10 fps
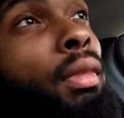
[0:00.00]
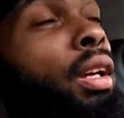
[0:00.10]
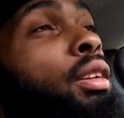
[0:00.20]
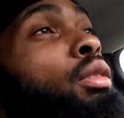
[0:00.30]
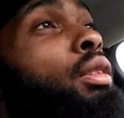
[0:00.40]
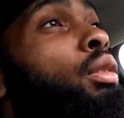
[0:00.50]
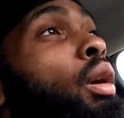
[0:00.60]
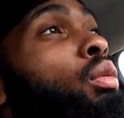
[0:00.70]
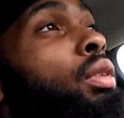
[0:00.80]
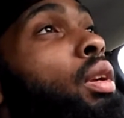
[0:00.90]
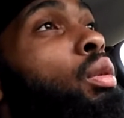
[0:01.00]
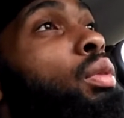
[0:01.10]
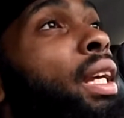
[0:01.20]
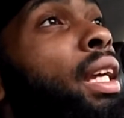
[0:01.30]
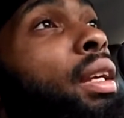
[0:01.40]
you don't
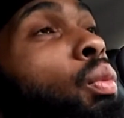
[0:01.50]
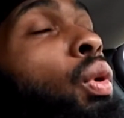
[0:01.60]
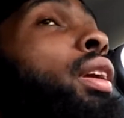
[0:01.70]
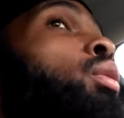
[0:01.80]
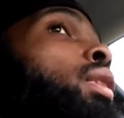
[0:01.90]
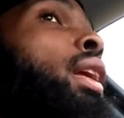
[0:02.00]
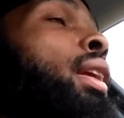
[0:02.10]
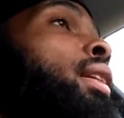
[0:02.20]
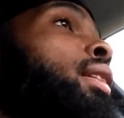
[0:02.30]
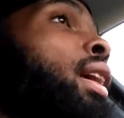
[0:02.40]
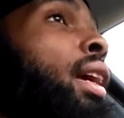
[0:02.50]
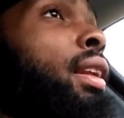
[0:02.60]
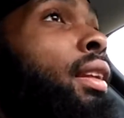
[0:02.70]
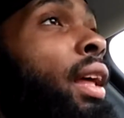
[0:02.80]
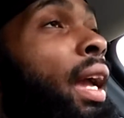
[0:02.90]
need what you needed
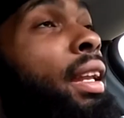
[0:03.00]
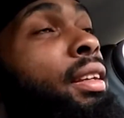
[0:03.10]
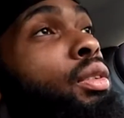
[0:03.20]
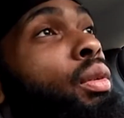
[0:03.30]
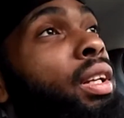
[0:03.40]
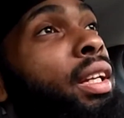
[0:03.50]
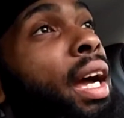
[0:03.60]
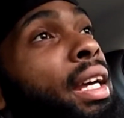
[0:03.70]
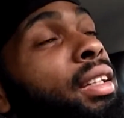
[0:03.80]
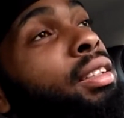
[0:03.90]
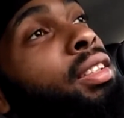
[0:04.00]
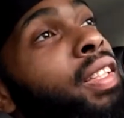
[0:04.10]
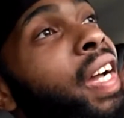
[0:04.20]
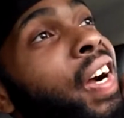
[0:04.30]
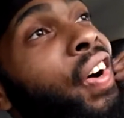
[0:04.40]
in the 80s or in the 90s
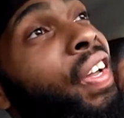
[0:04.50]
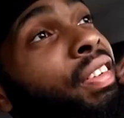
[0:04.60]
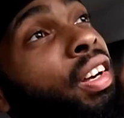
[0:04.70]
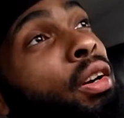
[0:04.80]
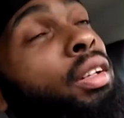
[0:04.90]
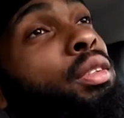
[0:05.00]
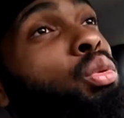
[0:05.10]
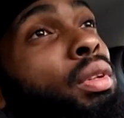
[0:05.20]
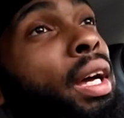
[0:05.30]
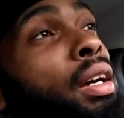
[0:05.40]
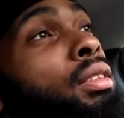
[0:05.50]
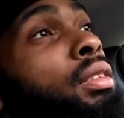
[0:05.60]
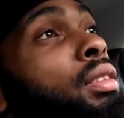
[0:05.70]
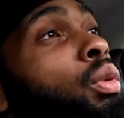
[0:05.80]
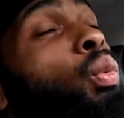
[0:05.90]
or even early
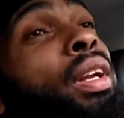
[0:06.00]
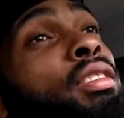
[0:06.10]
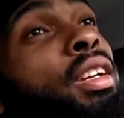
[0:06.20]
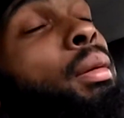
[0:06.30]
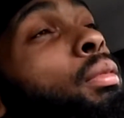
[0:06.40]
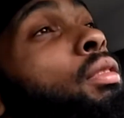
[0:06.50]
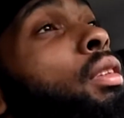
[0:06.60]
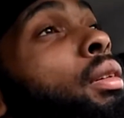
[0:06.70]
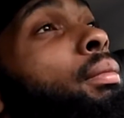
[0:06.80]
2000s to win a championship.